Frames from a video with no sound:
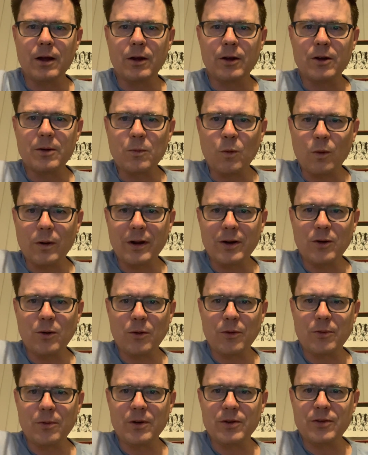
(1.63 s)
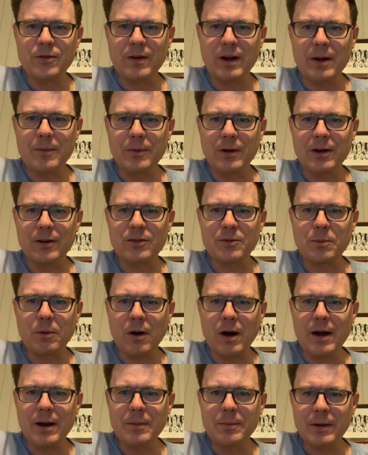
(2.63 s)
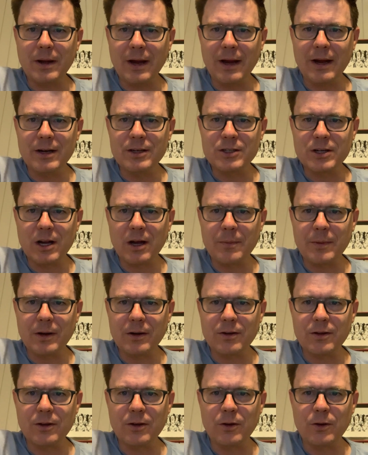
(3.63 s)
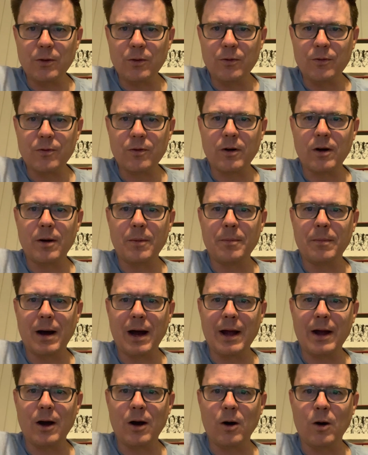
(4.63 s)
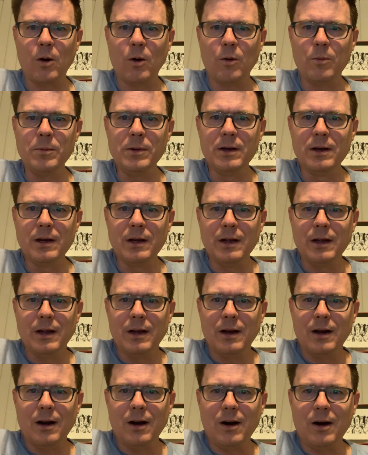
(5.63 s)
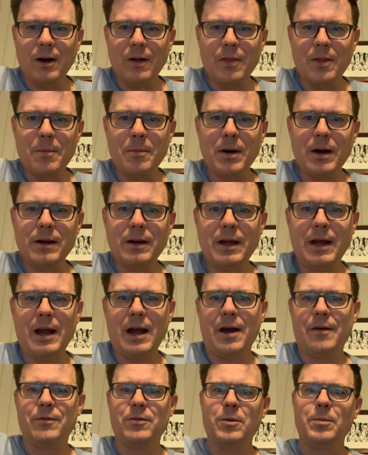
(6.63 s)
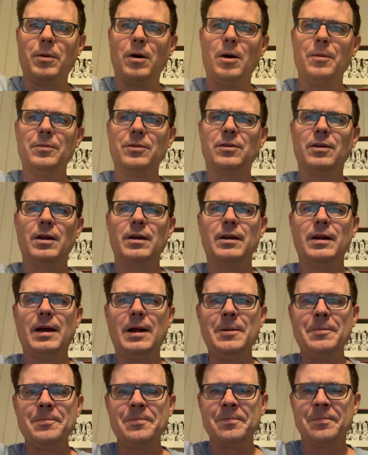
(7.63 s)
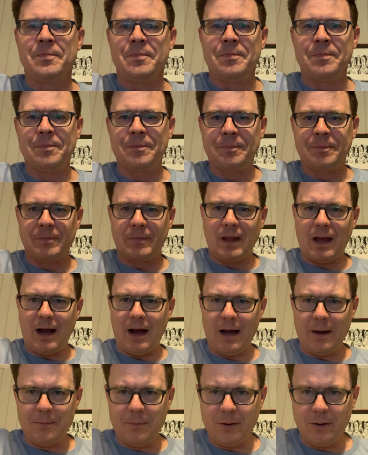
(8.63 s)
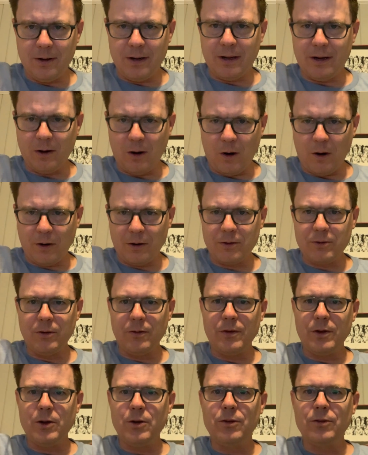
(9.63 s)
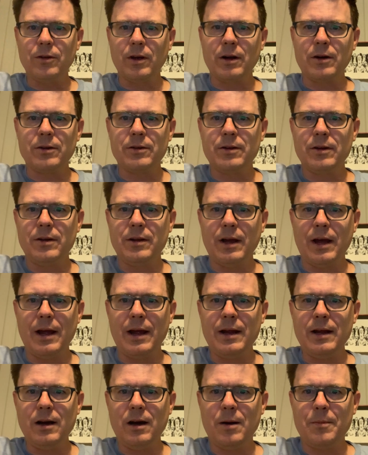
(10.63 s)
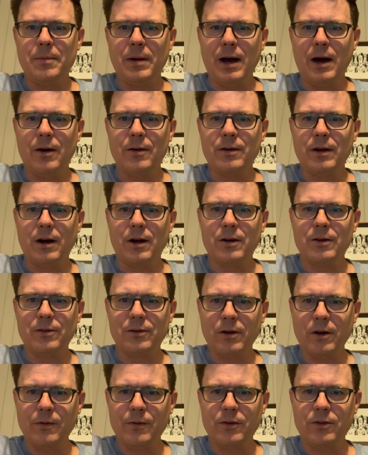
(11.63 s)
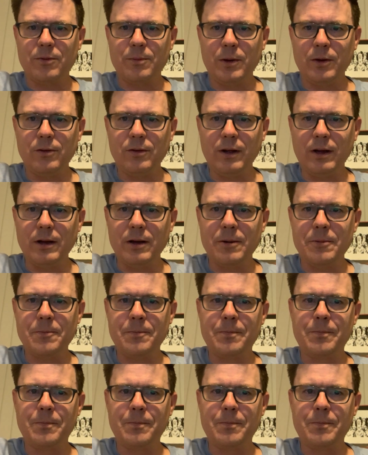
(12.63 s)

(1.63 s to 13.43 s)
Good morning, Northridge family. It's Brian Page coming to you from my home on the Monday after Palm Sunday. I put an article in the newsletter today about our service music.